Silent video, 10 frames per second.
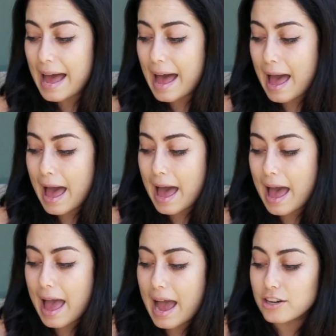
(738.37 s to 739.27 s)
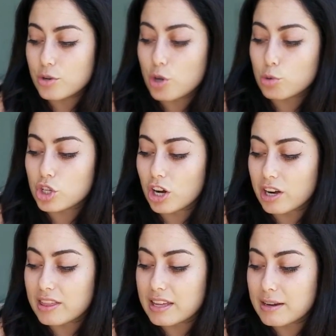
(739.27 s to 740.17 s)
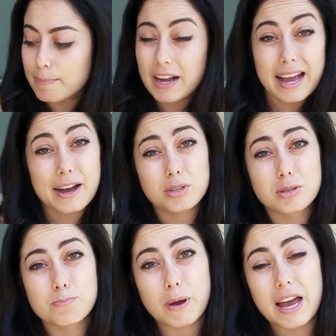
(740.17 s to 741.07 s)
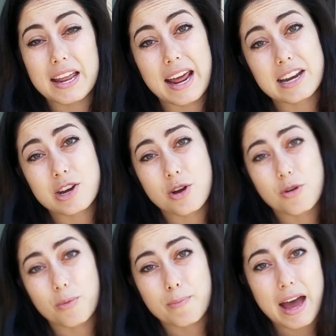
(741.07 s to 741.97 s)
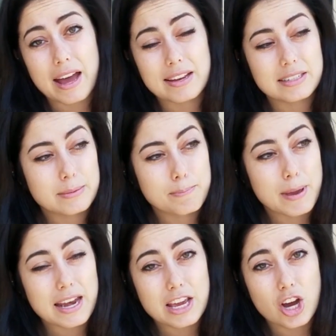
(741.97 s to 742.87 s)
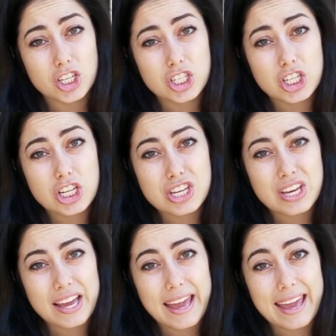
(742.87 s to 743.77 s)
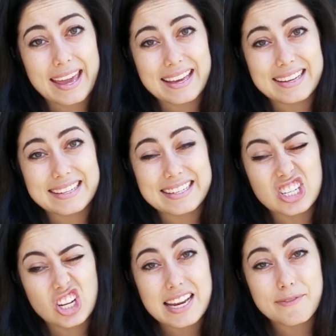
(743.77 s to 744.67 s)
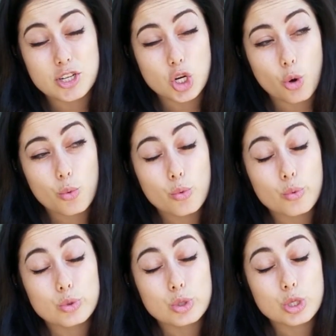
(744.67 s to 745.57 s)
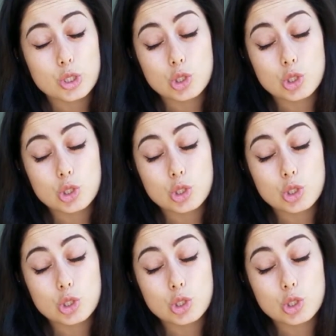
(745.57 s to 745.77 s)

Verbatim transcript: Uh, I don't know Jonathan Buckhouse, but I know Matt Maniaci and David Jones.